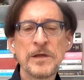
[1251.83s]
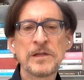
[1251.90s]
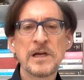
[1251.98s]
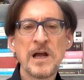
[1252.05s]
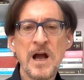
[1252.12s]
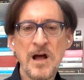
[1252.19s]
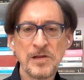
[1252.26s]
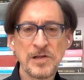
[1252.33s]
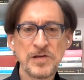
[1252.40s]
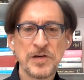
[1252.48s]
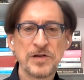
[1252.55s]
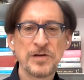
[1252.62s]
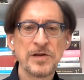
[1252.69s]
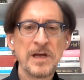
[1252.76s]
a
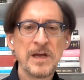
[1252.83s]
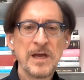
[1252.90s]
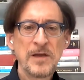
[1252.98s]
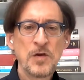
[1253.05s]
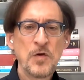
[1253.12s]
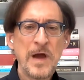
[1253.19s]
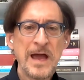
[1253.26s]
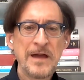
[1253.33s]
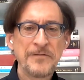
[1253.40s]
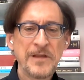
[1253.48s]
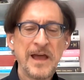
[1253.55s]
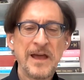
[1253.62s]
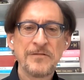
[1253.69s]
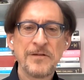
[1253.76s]
culture, you have to
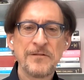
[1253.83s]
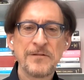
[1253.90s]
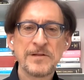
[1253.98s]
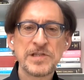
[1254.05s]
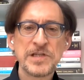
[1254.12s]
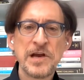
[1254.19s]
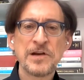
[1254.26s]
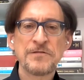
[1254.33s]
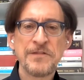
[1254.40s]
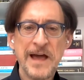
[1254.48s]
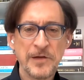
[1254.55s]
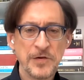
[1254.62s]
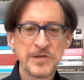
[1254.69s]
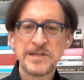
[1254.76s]
have a shared
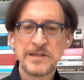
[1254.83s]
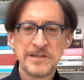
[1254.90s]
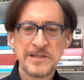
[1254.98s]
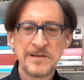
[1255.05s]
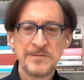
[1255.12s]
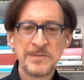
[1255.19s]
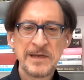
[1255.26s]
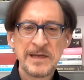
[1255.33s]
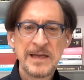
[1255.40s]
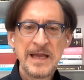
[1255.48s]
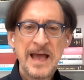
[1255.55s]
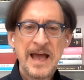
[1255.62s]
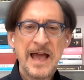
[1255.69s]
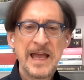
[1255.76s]
value system.
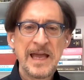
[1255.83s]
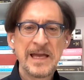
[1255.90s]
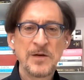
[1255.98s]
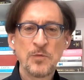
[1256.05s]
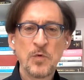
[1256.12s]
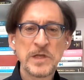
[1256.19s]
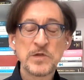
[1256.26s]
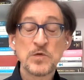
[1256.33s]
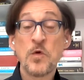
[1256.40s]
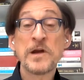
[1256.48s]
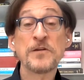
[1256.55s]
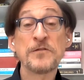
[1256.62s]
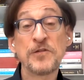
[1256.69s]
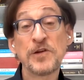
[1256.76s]
And what's
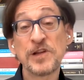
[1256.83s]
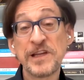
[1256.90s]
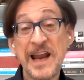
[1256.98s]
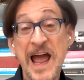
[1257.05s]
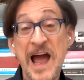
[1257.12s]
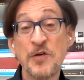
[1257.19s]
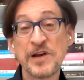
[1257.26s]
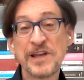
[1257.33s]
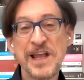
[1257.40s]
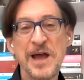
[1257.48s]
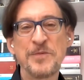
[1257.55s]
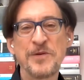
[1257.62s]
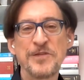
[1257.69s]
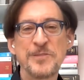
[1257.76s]
wonderful in our
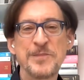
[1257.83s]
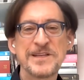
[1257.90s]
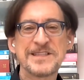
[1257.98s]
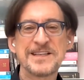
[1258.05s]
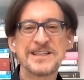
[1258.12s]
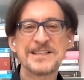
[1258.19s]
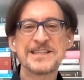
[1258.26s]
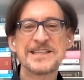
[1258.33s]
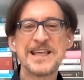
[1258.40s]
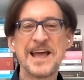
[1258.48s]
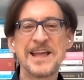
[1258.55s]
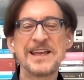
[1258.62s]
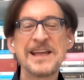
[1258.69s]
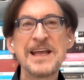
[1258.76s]
type of a business is
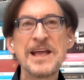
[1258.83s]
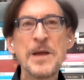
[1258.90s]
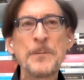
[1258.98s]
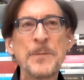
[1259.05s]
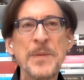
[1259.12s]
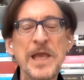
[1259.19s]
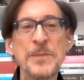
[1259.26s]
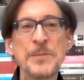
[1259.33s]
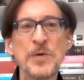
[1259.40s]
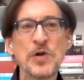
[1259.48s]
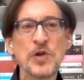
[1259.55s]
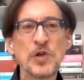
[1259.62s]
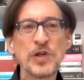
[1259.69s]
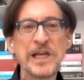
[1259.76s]
that
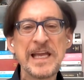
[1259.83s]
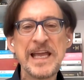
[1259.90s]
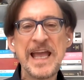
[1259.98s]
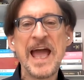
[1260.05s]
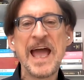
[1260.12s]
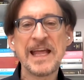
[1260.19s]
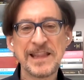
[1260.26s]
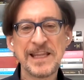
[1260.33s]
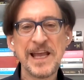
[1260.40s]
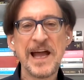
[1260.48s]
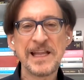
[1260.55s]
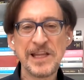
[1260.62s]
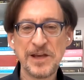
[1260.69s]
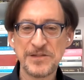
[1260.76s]
people get the
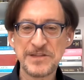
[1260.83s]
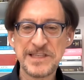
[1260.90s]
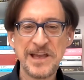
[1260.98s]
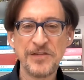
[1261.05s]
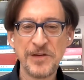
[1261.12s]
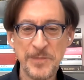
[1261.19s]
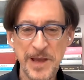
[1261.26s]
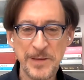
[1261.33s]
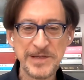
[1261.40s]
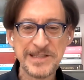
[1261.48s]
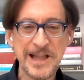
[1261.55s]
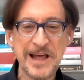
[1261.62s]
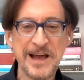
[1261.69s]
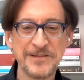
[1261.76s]
idea of saving babies'
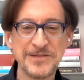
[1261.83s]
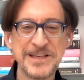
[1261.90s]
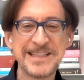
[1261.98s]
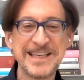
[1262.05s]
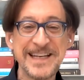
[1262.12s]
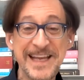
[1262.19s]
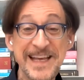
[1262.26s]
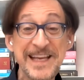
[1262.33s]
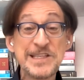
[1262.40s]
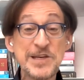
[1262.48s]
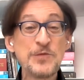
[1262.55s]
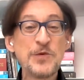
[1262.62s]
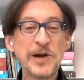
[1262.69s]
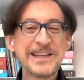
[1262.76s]
lives. It's an easy
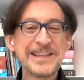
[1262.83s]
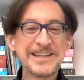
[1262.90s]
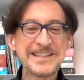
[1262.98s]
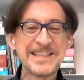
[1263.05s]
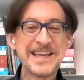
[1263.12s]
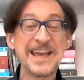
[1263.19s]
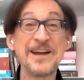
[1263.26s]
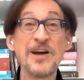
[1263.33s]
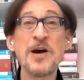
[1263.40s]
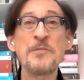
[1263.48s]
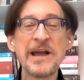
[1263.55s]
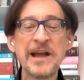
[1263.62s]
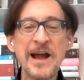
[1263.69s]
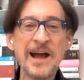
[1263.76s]
one to say, oh
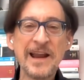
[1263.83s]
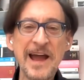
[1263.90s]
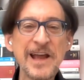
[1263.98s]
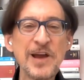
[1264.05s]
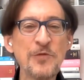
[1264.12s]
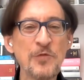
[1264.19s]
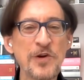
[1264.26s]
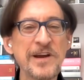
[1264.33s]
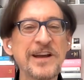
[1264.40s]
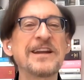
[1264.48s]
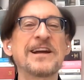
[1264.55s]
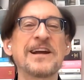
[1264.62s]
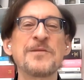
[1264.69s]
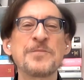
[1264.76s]
my God, I work in a
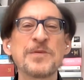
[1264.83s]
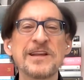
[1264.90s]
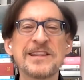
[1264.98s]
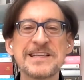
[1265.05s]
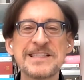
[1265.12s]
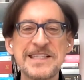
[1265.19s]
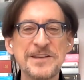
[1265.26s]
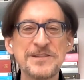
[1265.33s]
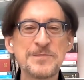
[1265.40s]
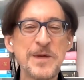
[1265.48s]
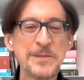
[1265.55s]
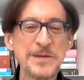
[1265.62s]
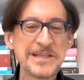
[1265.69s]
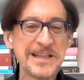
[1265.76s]
company that saves
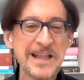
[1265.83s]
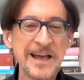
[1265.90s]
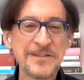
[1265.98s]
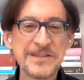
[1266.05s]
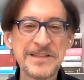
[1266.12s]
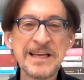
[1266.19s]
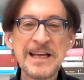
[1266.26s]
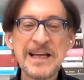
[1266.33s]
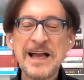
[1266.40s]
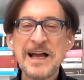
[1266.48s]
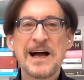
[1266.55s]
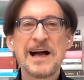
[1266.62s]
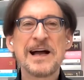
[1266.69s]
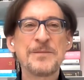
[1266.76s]
babies' lives.
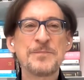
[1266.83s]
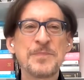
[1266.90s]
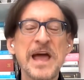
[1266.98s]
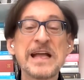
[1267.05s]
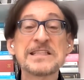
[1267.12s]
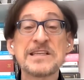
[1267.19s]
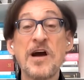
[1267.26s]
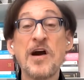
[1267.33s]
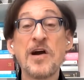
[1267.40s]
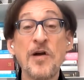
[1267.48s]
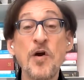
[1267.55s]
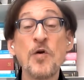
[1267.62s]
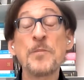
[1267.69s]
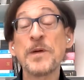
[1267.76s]
Um, that's our
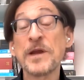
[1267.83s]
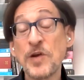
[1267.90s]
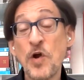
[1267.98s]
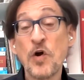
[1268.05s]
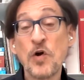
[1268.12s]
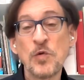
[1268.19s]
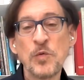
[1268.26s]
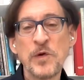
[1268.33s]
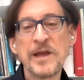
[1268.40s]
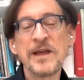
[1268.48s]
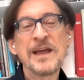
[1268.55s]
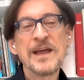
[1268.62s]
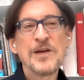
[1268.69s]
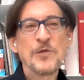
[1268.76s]
hope and goal. We
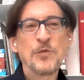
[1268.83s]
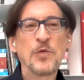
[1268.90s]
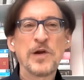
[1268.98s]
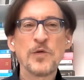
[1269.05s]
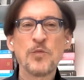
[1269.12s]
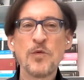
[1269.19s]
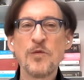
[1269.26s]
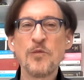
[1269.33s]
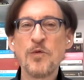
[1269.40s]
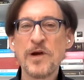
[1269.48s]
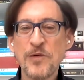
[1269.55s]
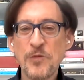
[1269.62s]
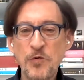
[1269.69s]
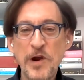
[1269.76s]
we're
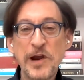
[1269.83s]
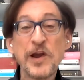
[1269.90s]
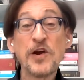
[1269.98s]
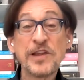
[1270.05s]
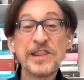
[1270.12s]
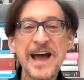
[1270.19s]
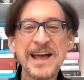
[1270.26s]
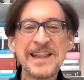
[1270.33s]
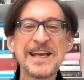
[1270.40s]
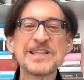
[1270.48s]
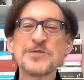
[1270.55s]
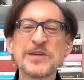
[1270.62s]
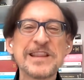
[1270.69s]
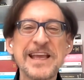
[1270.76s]
we're working on that.
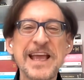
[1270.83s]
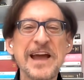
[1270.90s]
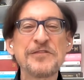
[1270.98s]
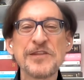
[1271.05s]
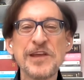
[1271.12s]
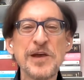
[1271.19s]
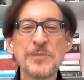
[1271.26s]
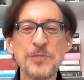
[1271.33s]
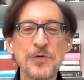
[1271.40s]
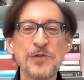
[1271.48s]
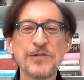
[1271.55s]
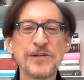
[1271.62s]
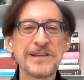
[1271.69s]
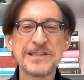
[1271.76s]
That's what the FDA
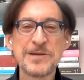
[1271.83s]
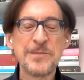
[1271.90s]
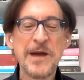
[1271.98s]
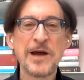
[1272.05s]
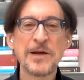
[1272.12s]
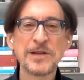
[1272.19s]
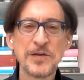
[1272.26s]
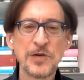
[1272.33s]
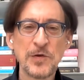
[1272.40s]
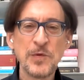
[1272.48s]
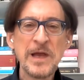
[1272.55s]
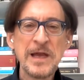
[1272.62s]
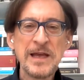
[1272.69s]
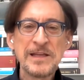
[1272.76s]
approval is about to
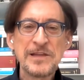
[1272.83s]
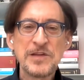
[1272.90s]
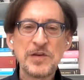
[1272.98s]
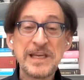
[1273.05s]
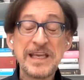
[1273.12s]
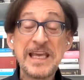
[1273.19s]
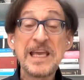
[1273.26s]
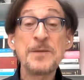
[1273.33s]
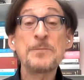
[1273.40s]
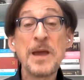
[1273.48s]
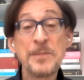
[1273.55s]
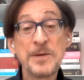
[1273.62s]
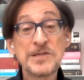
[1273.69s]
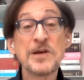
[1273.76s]
to keep
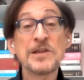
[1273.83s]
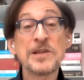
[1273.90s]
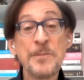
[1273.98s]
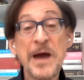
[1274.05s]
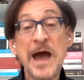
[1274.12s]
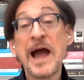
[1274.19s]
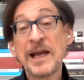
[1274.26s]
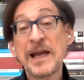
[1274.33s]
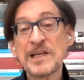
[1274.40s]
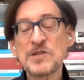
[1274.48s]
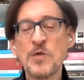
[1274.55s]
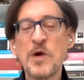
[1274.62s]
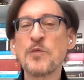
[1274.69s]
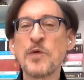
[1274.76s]
babies on the back is
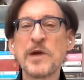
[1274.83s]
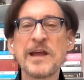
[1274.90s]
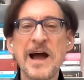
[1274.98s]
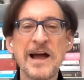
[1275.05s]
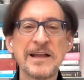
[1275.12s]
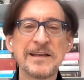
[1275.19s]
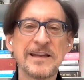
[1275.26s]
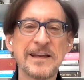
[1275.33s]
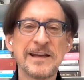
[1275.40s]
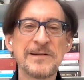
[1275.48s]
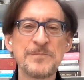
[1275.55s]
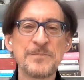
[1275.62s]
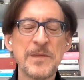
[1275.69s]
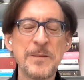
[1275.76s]
what we got
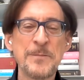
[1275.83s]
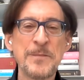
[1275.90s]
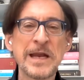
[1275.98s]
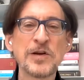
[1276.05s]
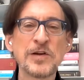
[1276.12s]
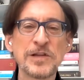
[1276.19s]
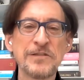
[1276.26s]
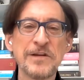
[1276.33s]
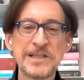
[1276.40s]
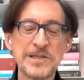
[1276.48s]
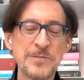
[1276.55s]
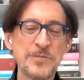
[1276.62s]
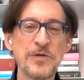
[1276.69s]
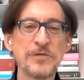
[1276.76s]
um, medical device
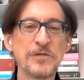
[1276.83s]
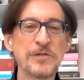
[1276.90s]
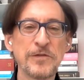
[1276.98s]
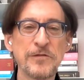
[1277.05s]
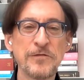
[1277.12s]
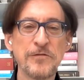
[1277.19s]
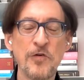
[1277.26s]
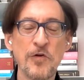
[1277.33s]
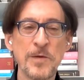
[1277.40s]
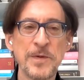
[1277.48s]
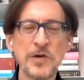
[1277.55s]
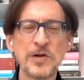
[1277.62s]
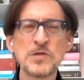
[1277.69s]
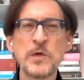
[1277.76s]
approval for
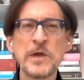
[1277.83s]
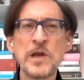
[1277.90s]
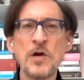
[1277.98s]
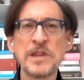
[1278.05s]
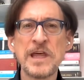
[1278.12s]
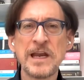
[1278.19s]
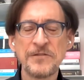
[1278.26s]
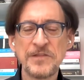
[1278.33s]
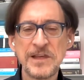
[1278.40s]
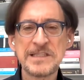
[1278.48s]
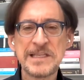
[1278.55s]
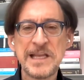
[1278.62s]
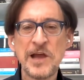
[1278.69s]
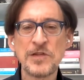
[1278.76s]
because we know that if they
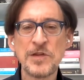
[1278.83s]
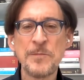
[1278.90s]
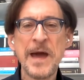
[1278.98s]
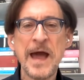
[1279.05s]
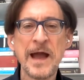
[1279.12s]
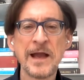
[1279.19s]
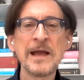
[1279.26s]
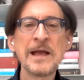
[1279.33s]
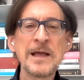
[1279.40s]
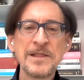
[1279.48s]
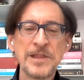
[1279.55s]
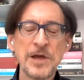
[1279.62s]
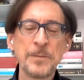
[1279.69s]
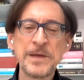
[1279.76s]
stay on the back,
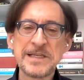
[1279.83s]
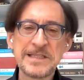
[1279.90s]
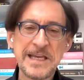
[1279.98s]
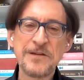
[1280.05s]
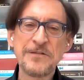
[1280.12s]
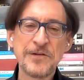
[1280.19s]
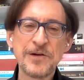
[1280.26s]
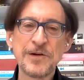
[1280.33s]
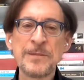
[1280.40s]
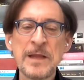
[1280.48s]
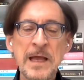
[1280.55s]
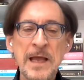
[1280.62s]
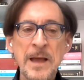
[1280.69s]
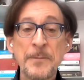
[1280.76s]
they'll be safer.
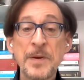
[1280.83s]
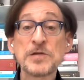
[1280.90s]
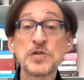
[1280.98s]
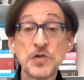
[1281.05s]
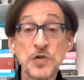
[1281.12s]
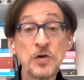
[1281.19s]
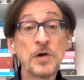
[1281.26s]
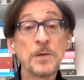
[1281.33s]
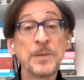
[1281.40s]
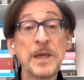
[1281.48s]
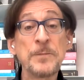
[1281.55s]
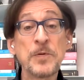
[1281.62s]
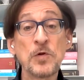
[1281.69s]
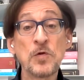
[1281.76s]
But sure,
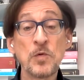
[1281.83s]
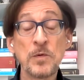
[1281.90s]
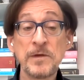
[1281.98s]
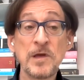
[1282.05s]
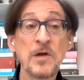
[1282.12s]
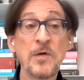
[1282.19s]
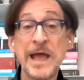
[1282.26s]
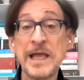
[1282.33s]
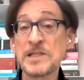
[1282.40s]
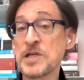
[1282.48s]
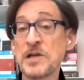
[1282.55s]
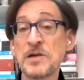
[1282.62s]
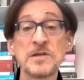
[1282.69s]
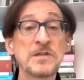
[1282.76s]
people who you know
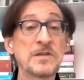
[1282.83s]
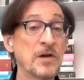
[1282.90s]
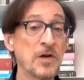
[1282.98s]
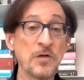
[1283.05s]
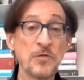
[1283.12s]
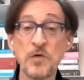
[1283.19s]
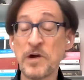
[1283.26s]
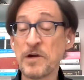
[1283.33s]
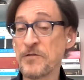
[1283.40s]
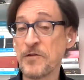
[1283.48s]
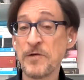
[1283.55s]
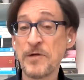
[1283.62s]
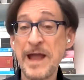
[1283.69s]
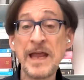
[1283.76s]
engineers that could have worked
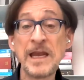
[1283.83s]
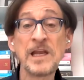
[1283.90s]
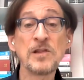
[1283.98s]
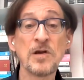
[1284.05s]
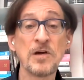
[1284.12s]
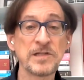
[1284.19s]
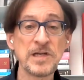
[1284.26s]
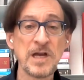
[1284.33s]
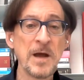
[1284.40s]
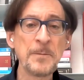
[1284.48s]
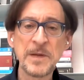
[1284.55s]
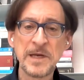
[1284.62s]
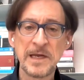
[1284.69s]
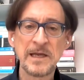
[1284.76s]
for any large
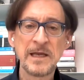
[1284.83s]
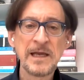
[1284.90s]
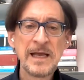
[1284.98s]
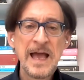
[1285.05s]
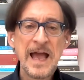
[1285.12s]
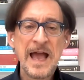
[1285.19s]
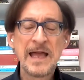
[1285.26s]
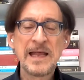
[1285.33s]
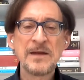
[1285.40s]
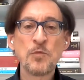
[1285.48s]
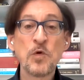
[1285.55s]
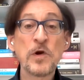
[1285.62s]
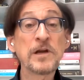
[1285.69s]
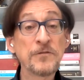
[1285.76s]
company and
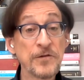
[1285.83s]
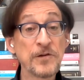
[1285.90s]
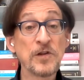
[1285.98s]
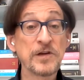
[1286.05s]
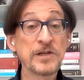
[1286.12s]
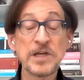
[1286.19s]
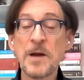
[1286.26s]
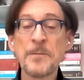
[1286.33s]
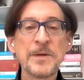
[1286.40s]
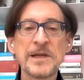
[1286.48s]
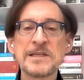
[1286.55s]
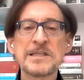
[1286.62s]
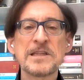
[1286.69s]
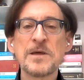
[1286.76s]
worked for large
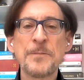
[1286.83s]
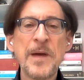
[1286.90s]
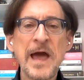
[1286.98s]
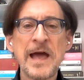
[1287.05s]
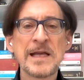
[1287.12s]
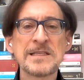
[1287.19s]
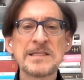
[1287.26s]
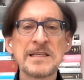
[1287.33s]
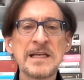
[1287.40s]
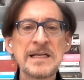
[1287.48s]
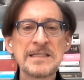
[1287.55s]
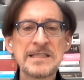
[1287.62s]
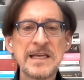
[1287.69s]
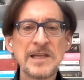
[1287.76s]
companies in the past
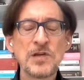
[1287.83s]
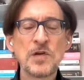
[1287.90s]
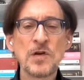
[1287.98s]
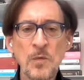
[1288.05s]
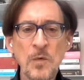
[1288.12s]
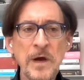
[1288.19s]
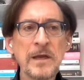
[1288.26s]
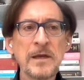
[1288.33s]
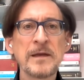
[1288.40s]
said, you know what,